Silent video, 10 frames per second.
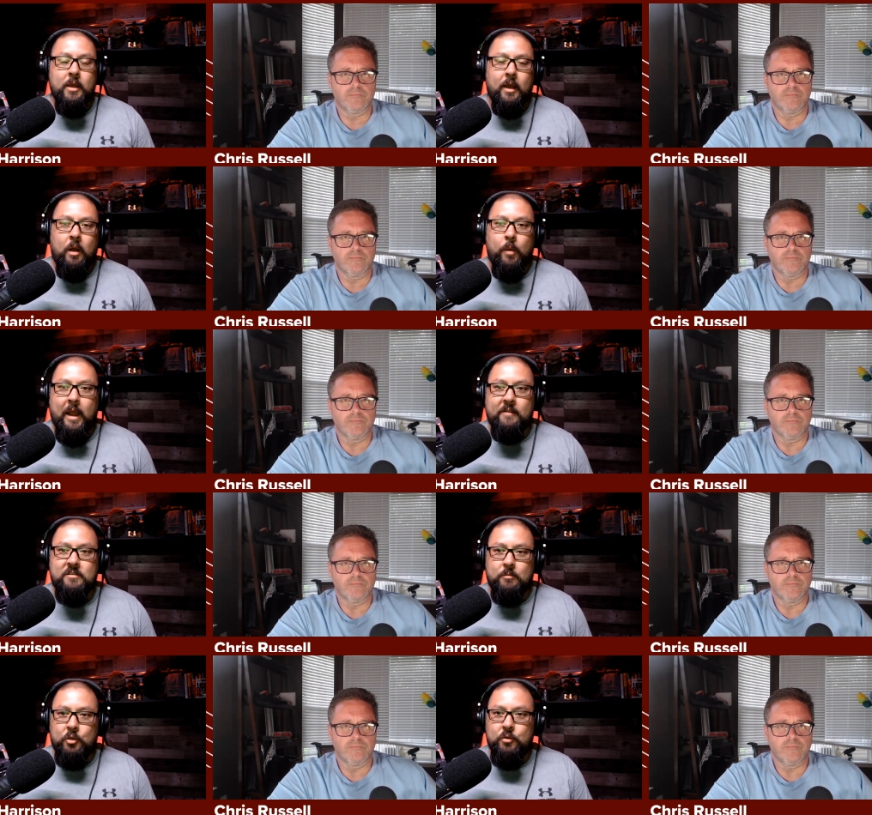Speaker 1: uh, we have
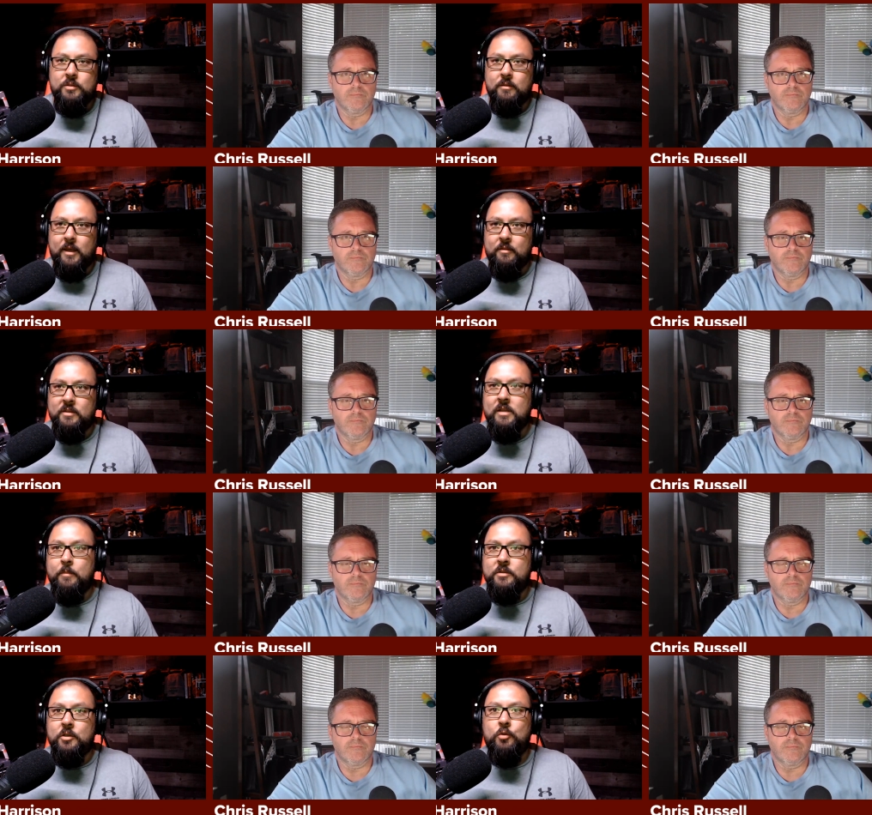some news and, and this
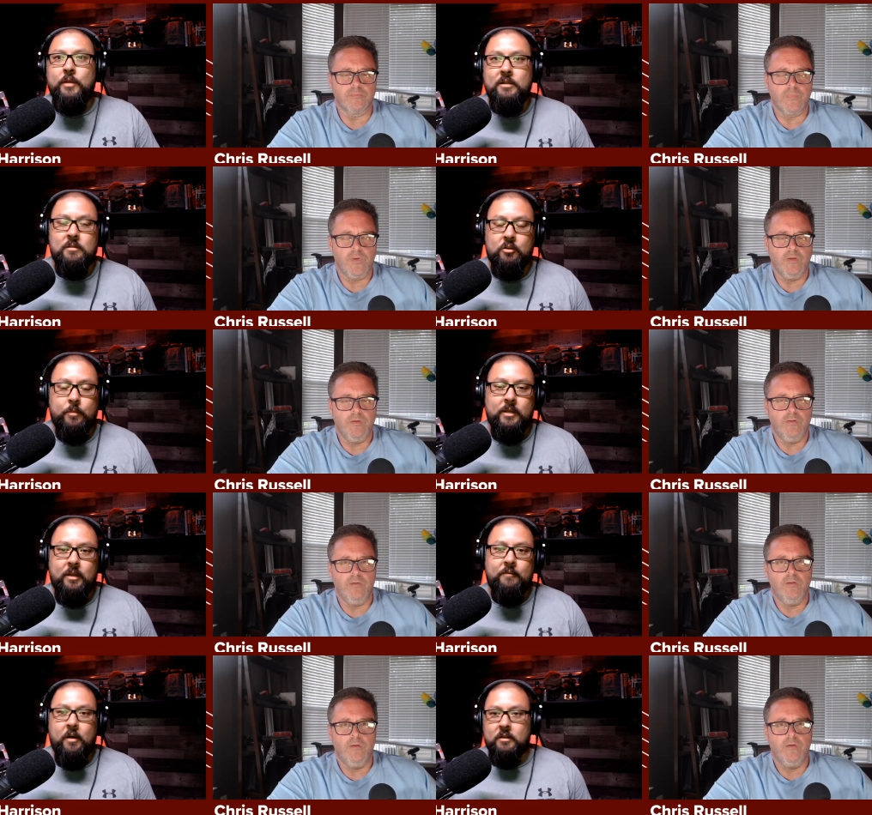episode gets a little bit
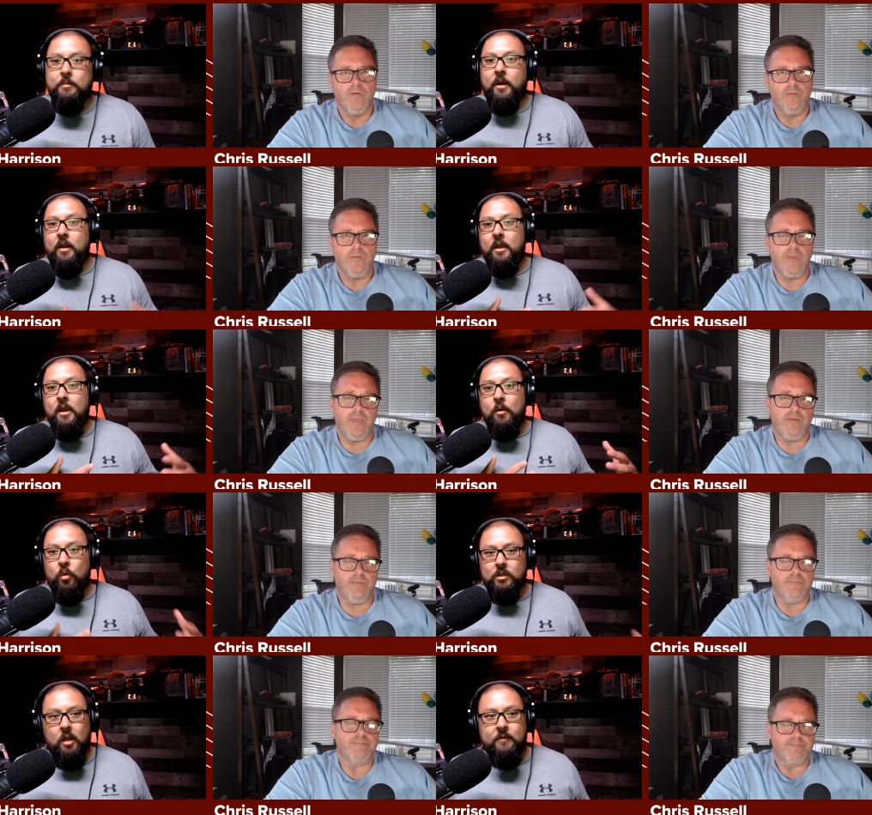defunct. But
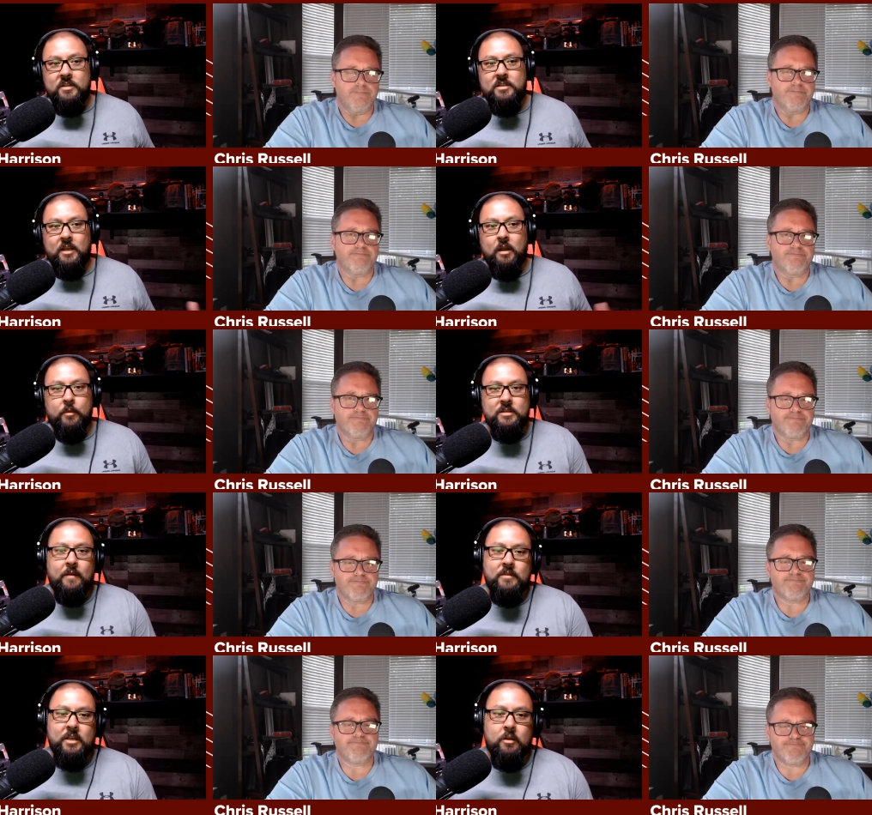would love to see number
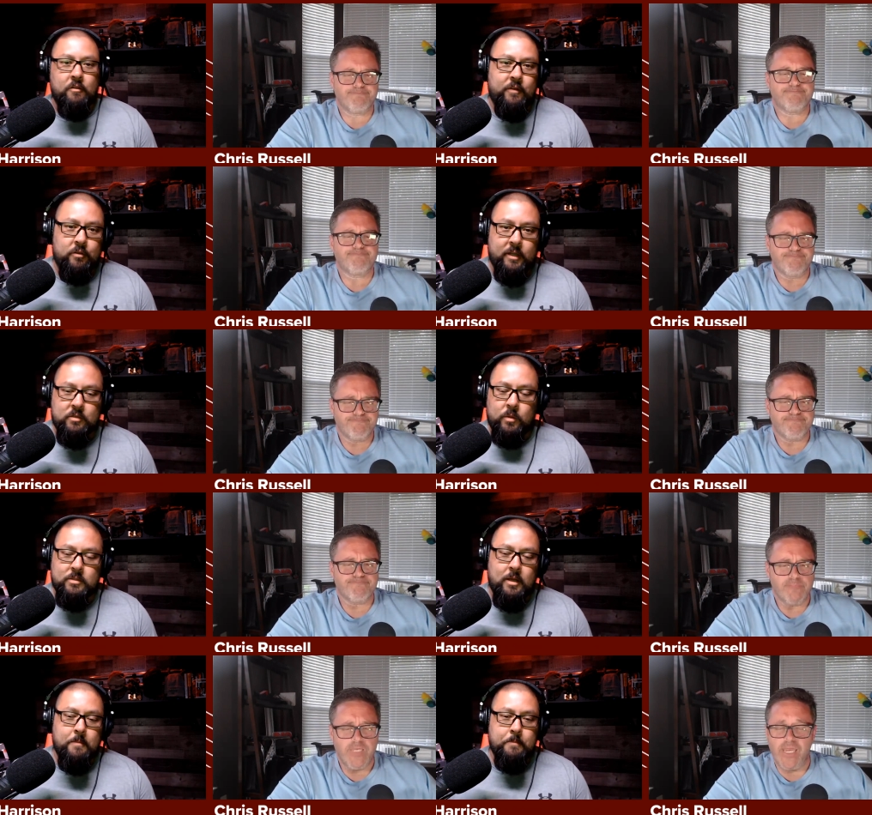17 on the field next
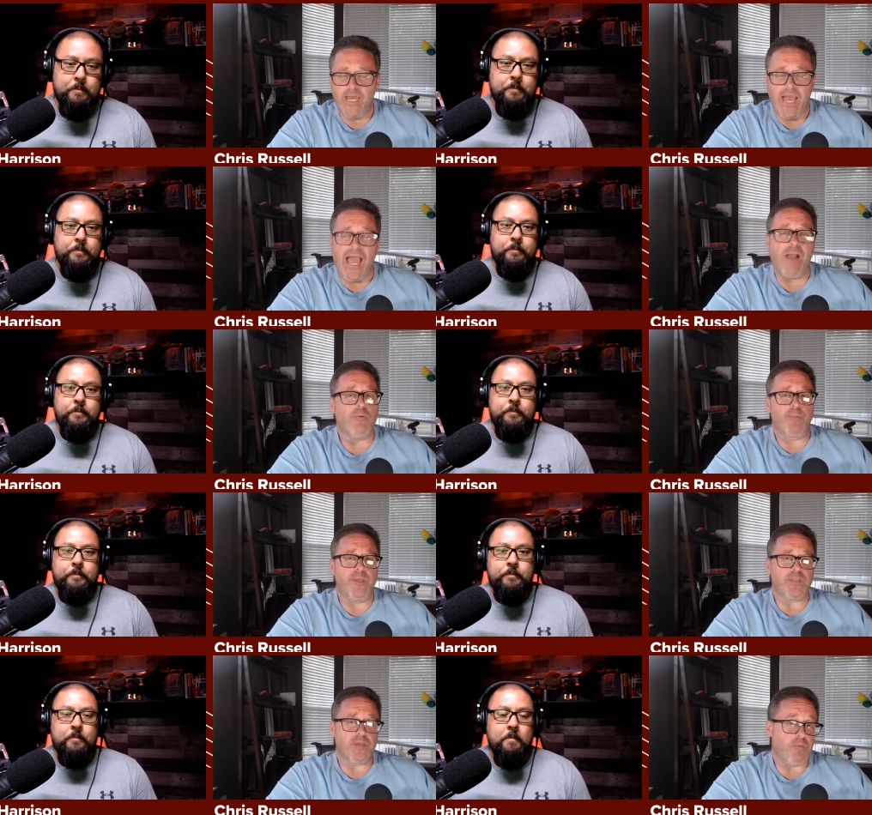Wednesday.
Speaker 2: Yeah, I would
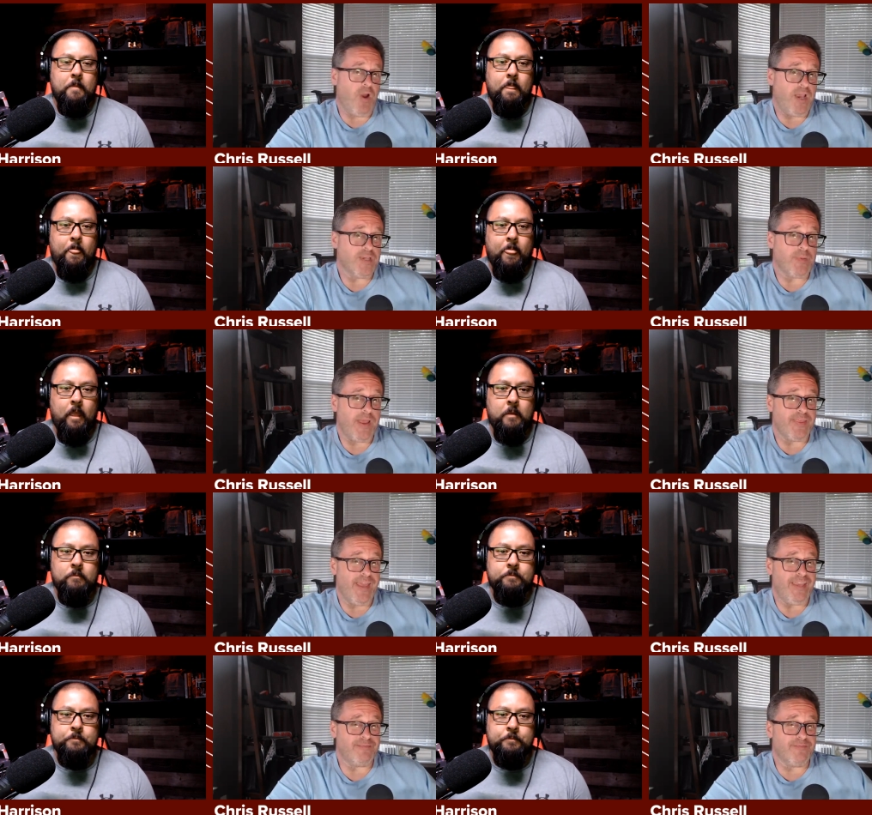be surprised by
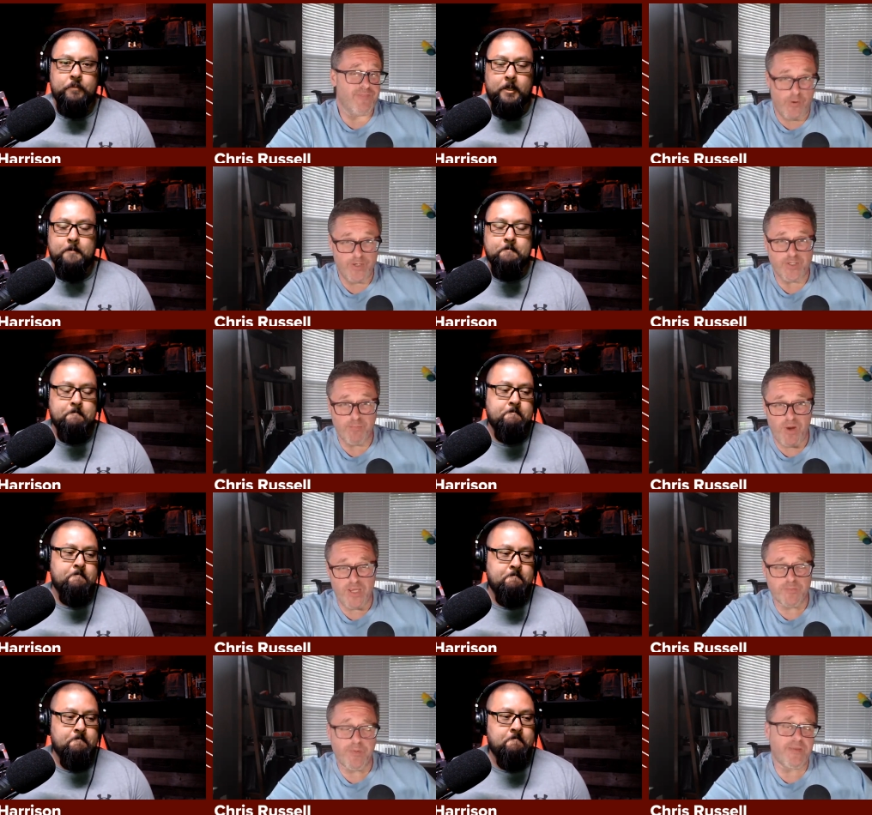that. Very yeah.
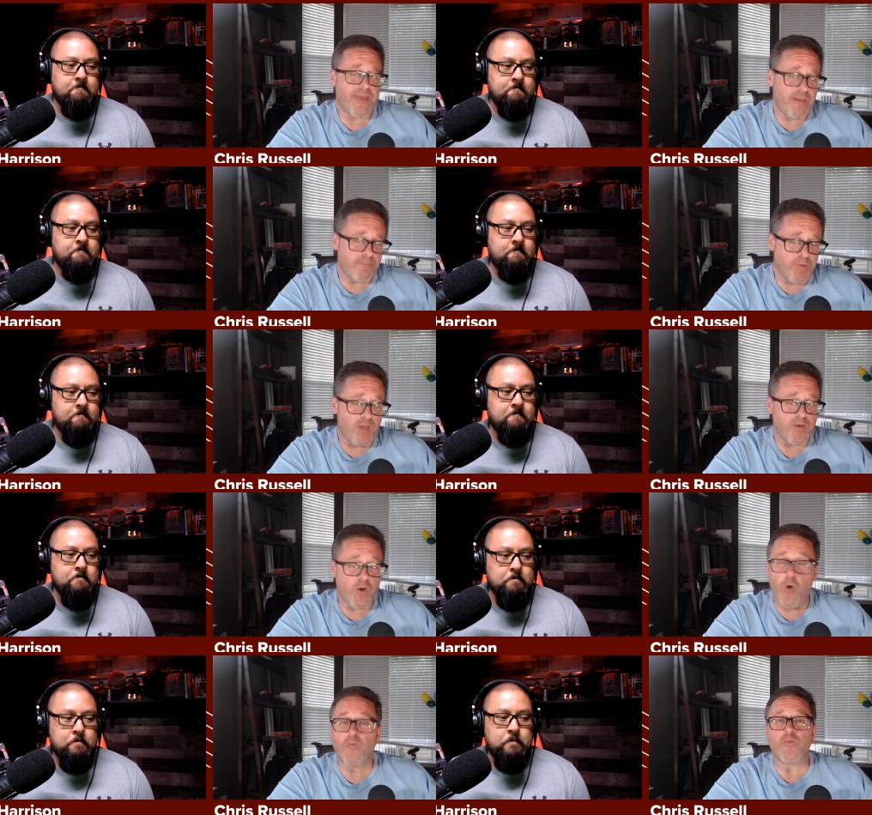surprised by that. But
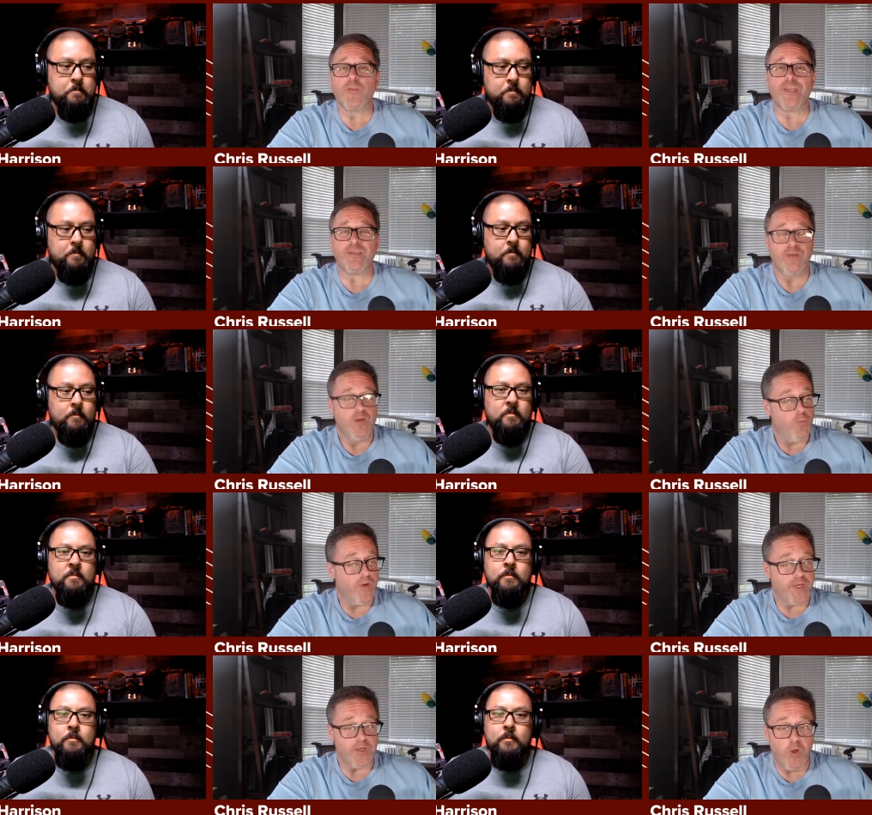hopefully
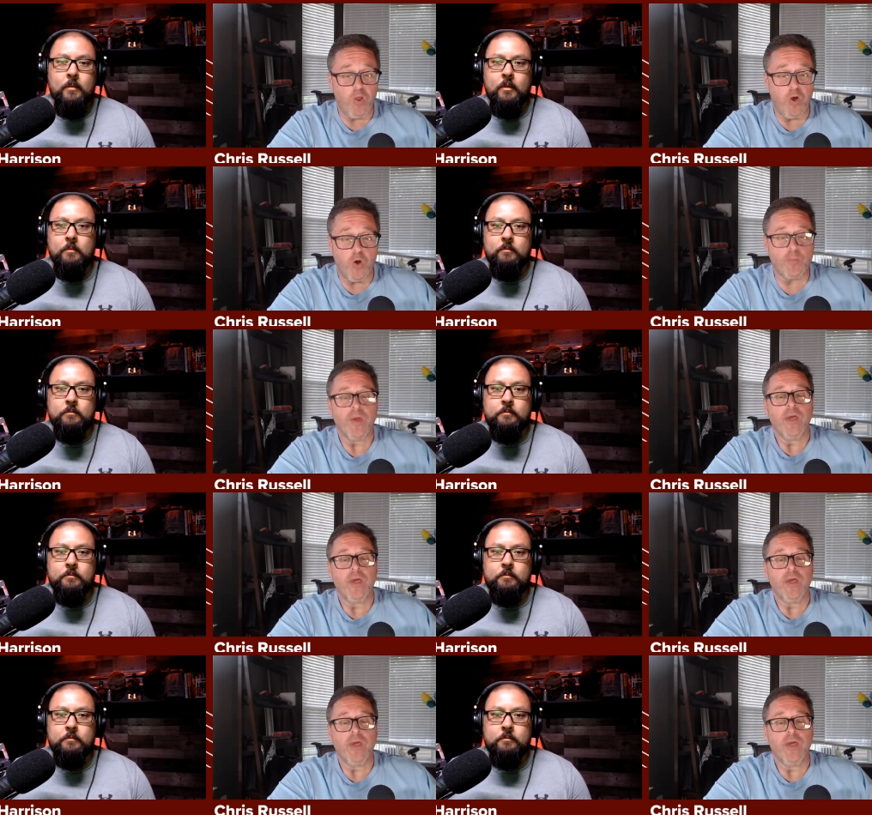we can all hope